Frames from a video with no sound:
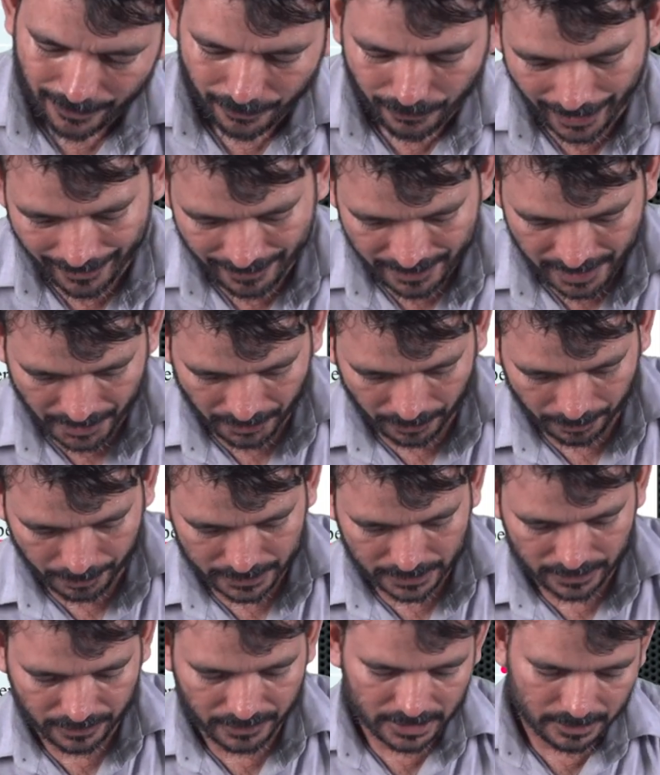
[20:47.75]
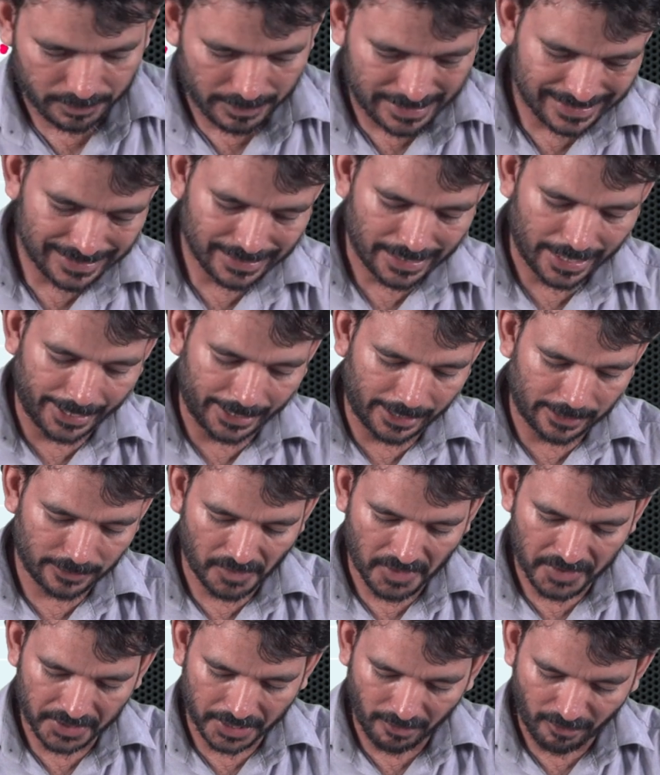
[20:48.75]
500 rupees, which means that
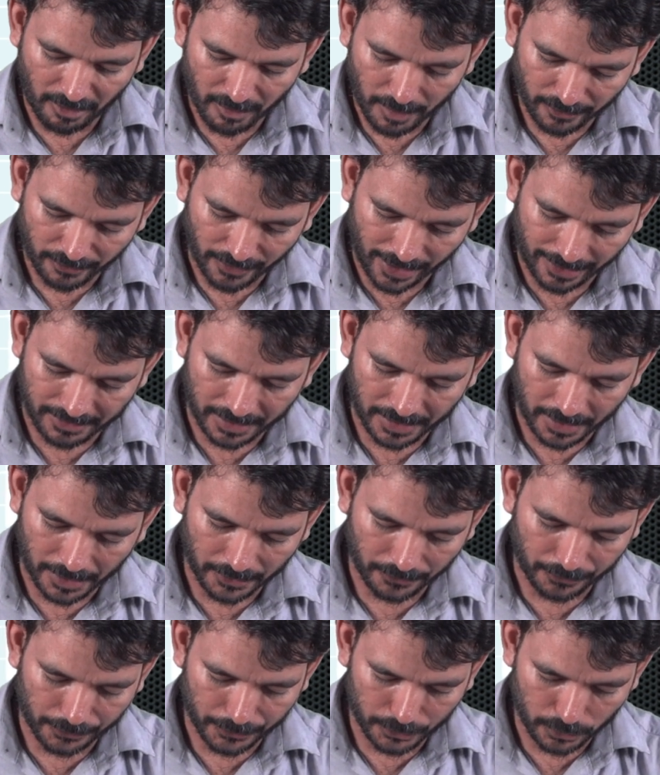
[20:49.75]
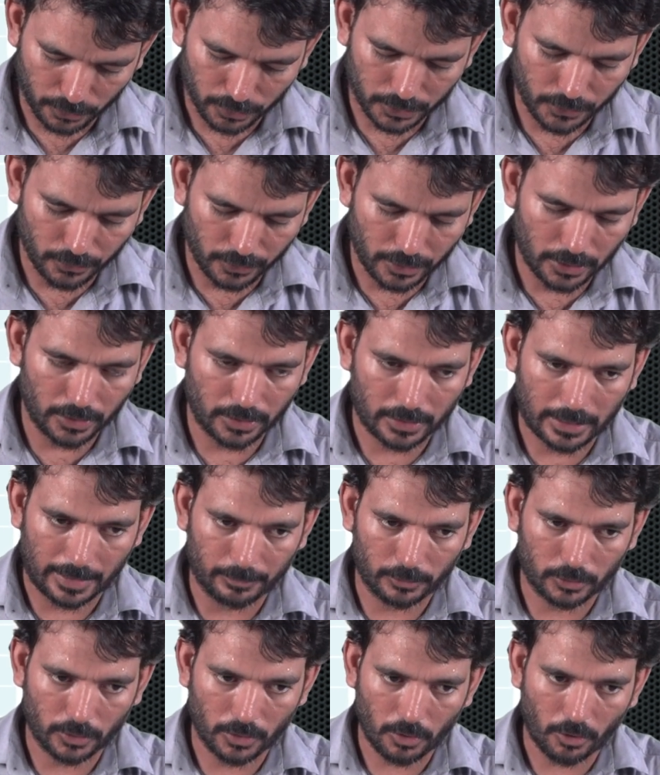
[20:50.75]
80,000 divided by 500 if you do, you will
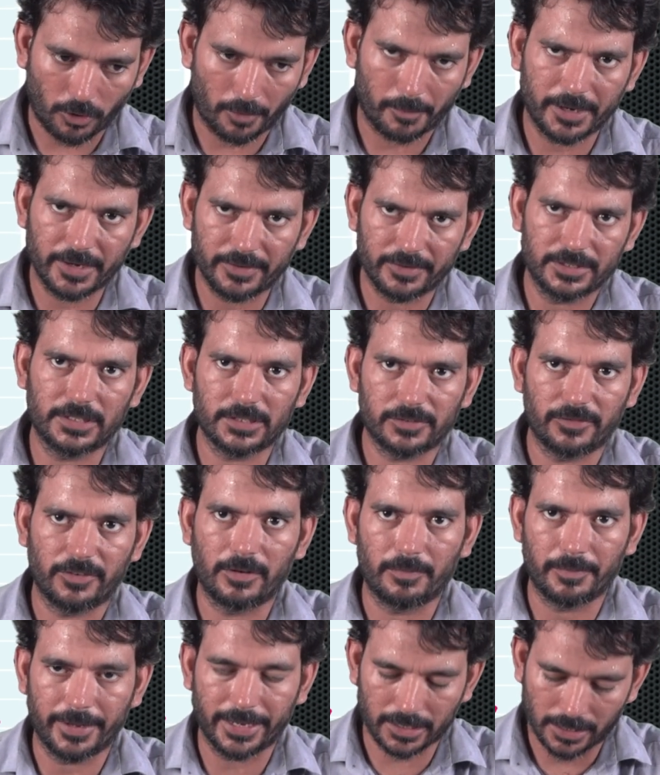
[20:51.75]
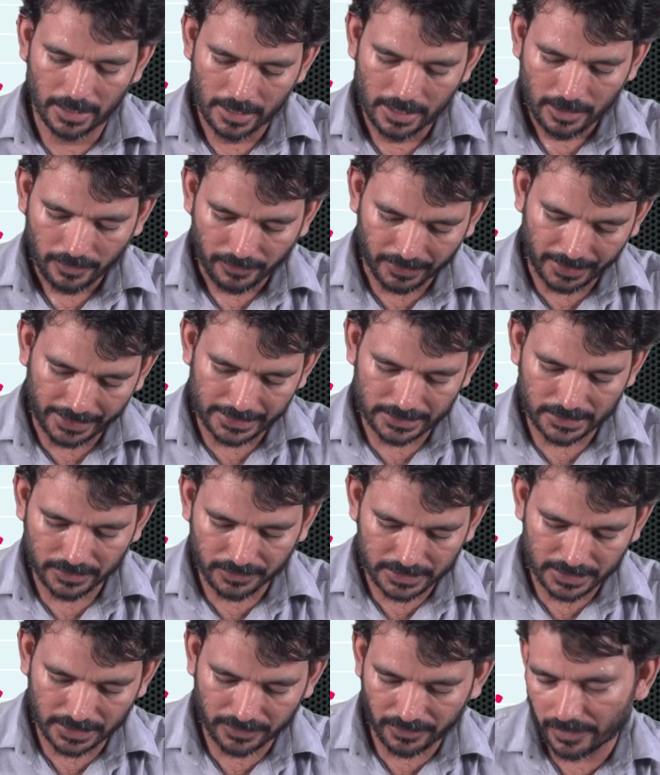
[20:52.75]
come to know how many visits we will make. For each
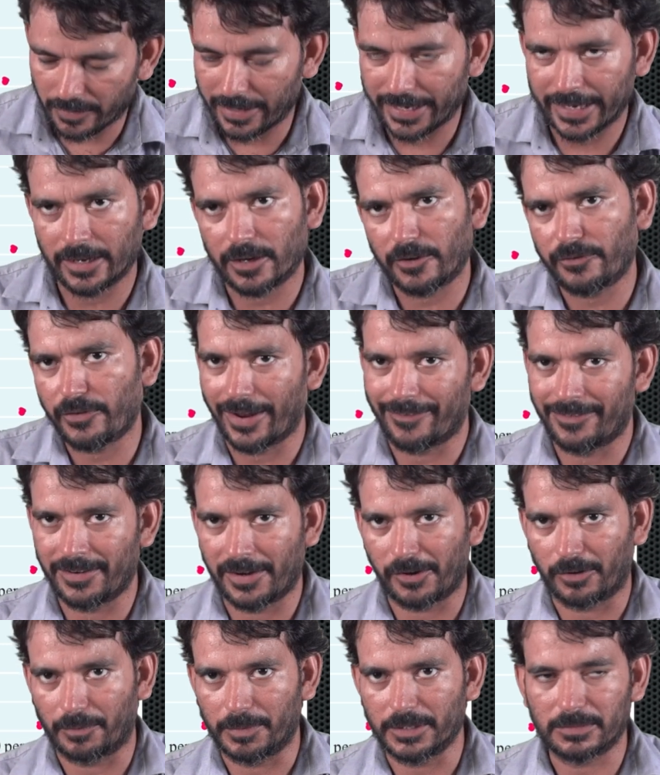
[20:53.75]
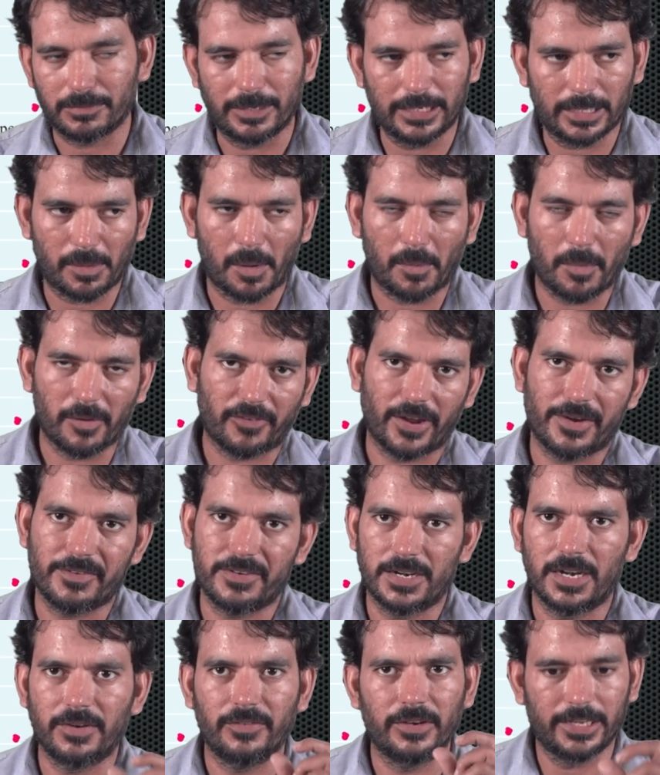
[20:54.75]
visit we will incur 500 rupees, multiplied by
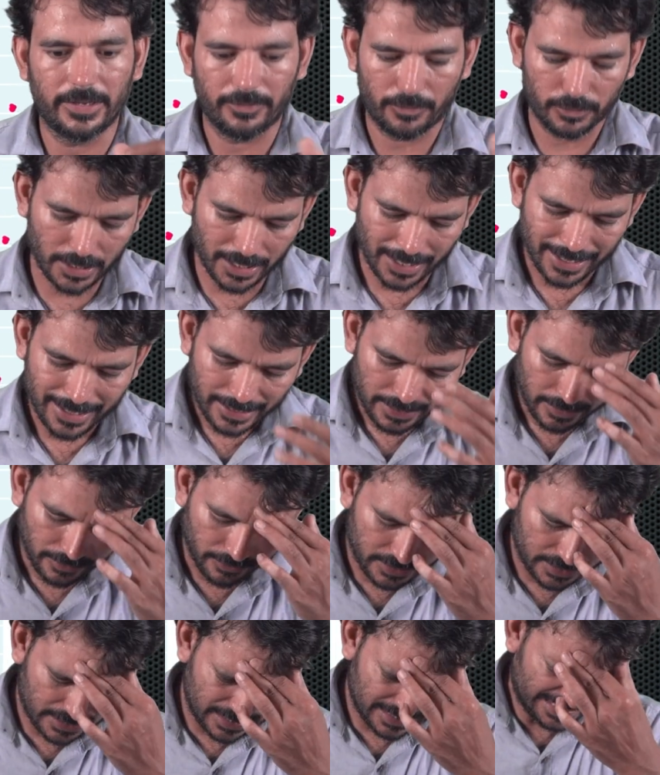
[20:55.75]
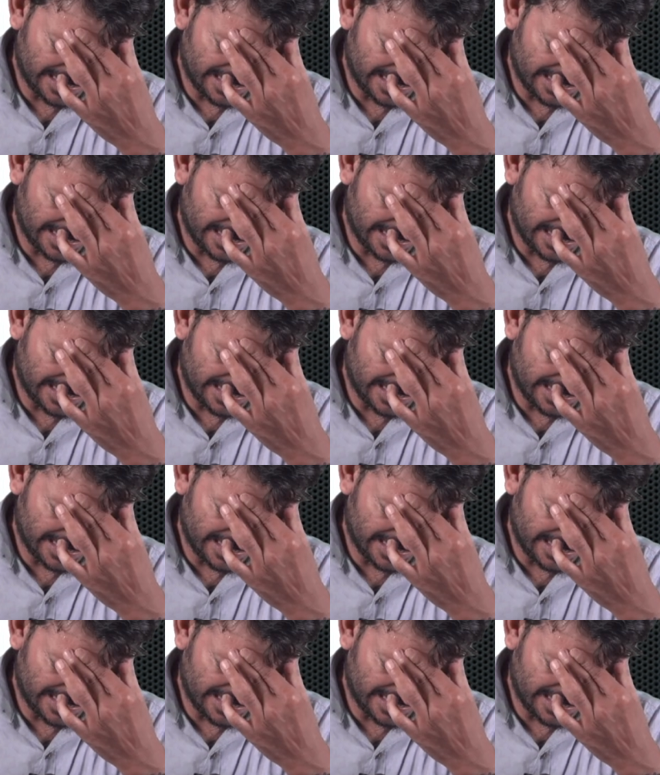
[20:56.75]
500 will give you the visiting